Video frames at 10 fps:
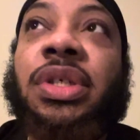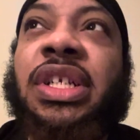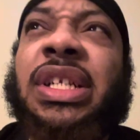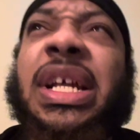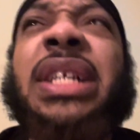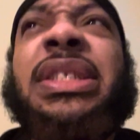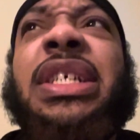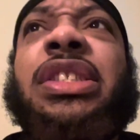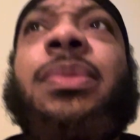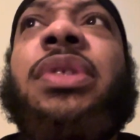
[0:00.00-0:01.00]
And a lot of
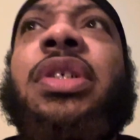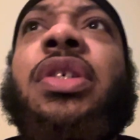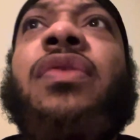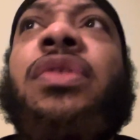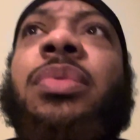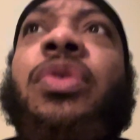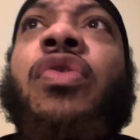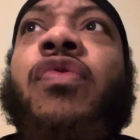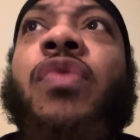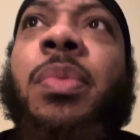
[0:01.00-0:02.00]
times it was uncomfortable and
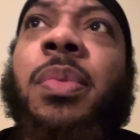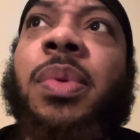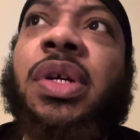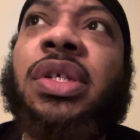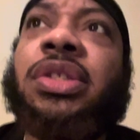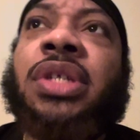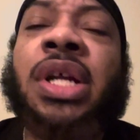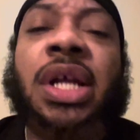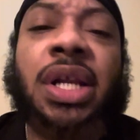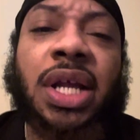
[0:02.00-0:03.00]
overwhelming because,
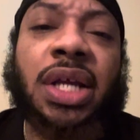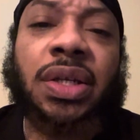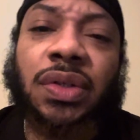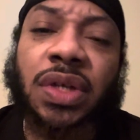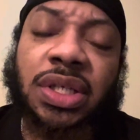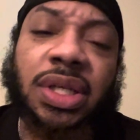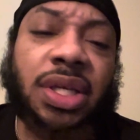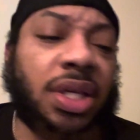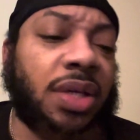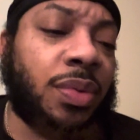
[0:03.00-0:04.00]
like, as a
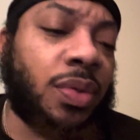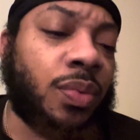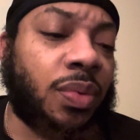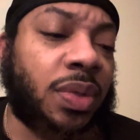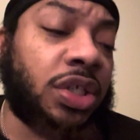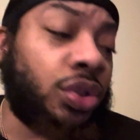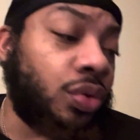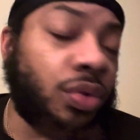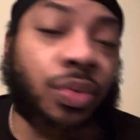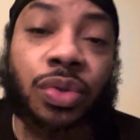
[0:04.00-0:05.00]
kid, when I
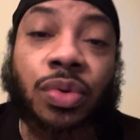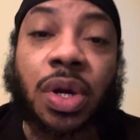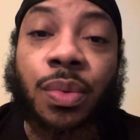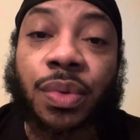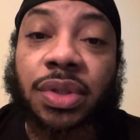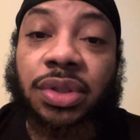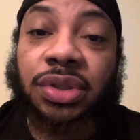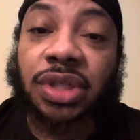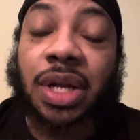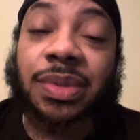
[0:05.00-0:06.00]
showed the world who I was,
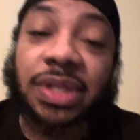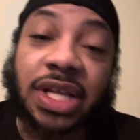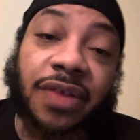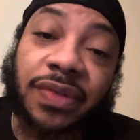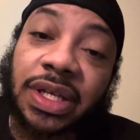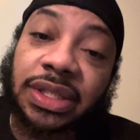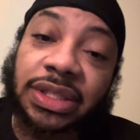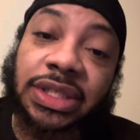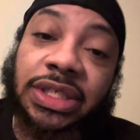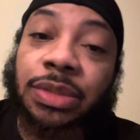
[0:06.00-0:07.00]
shit, I was laughed at,
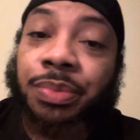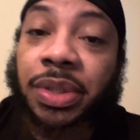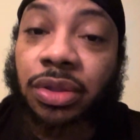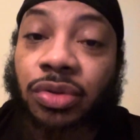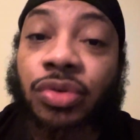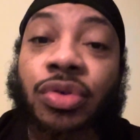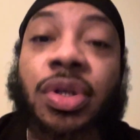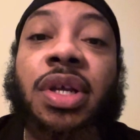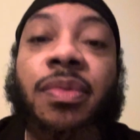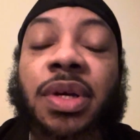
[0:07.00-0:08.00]
teased, picked on, all
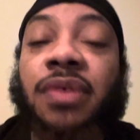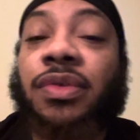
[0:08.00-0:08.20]
the above.